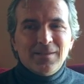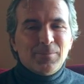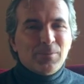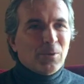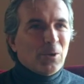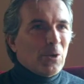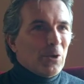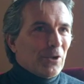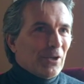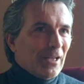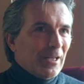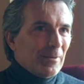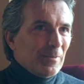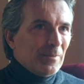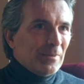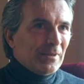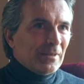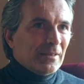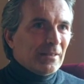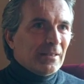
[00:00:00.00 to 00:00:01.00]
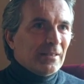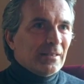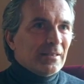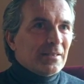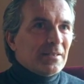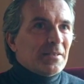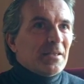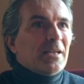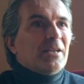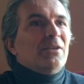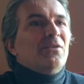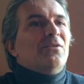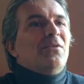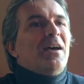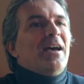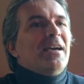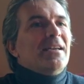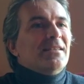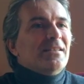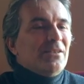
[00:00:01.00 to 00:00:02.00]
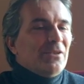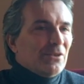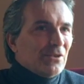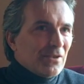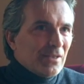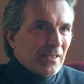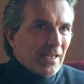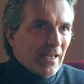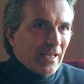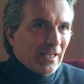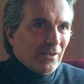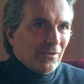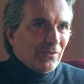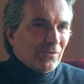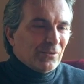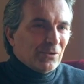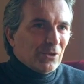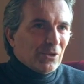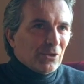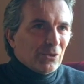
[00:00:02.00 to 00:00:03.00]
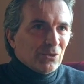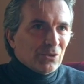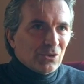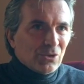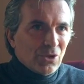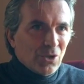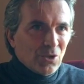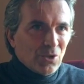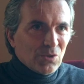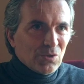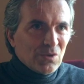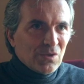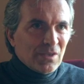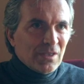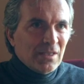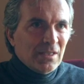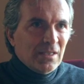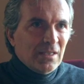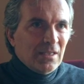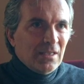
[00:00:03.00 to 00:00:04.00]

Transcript: program, sacrificing yourself for a good cause.